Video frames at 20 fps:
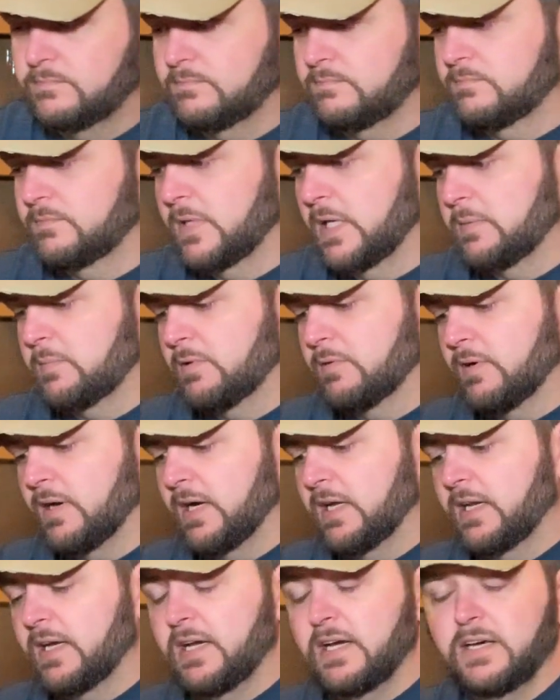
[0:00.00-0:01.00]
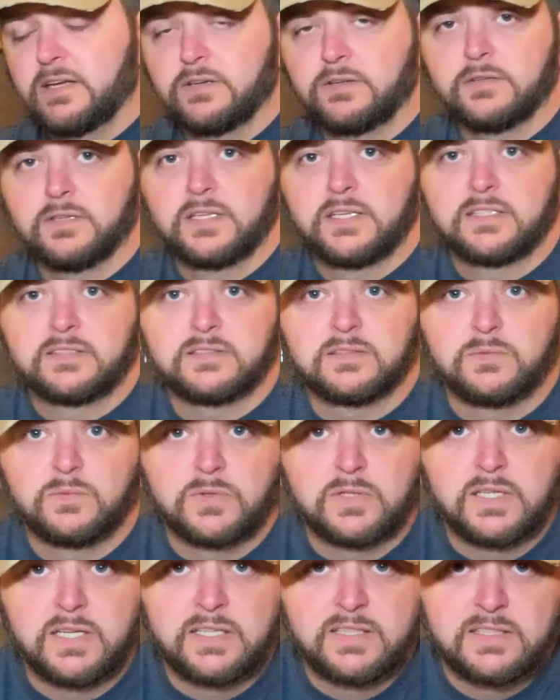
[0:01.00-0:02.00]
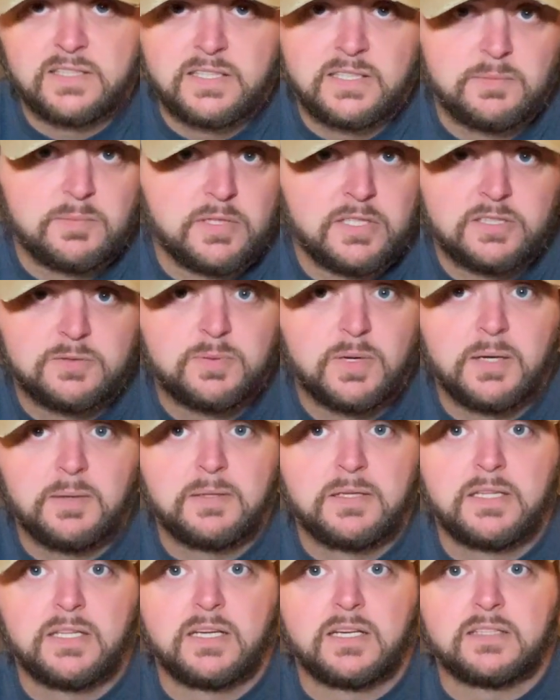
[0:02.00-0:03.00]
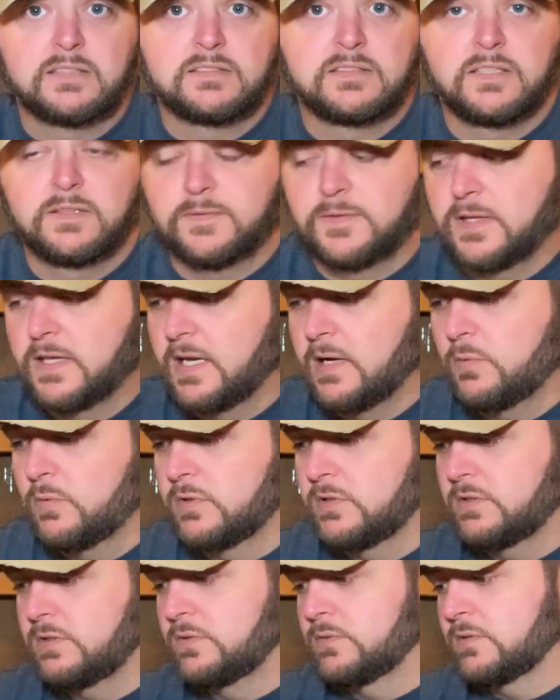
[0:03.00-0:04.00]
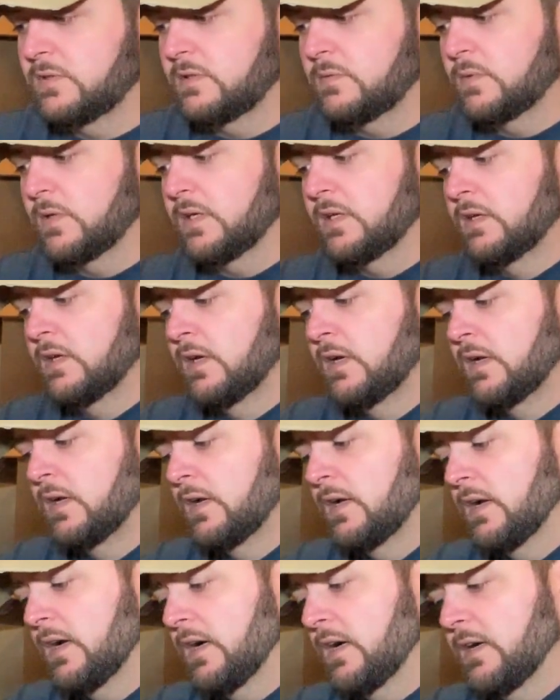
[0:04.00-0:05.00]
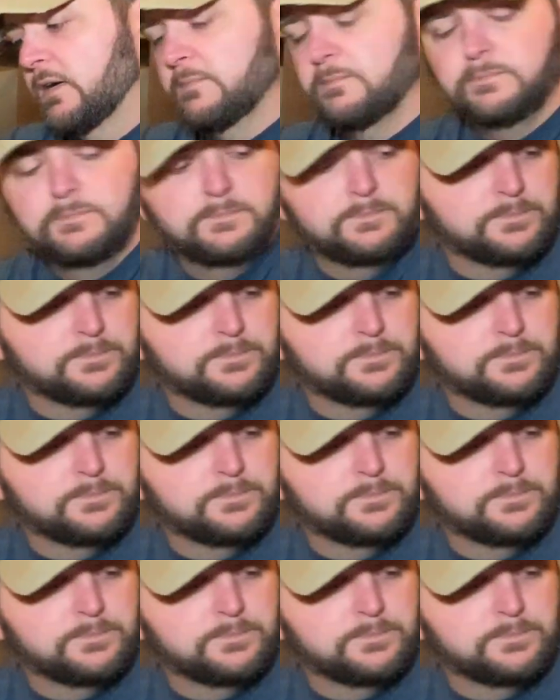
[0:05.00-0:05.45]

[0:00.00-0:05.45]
maybe right at or less than $119, but it's probably a lot of stuff that I wouldn't use anyway. All